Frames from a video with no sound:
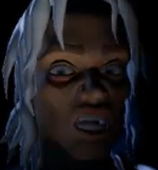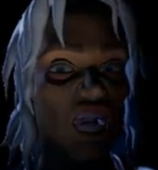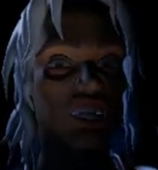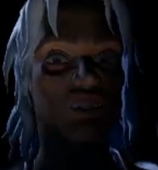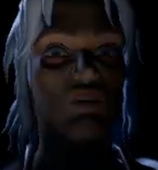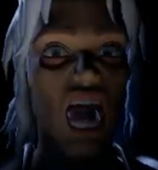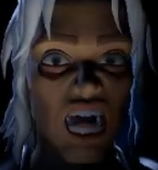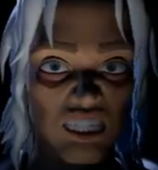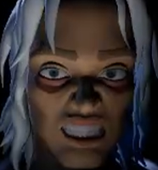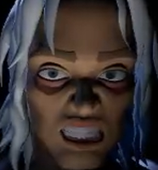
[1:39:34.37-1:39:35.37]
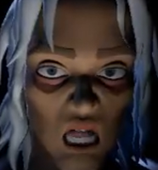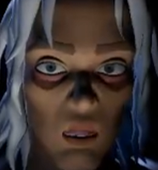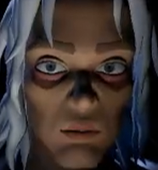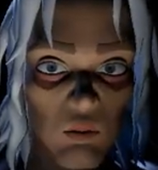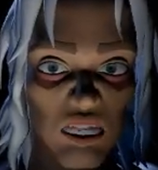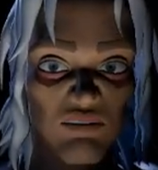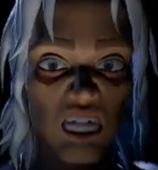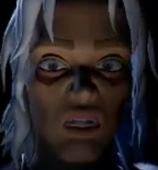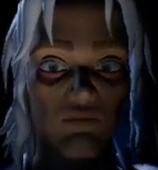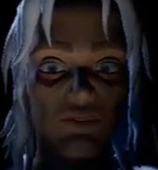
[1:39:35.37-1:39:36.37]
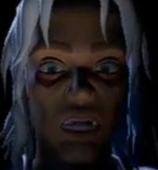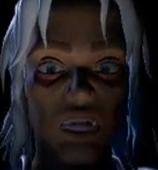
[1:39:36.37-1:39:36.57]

its fangs slobbering venom.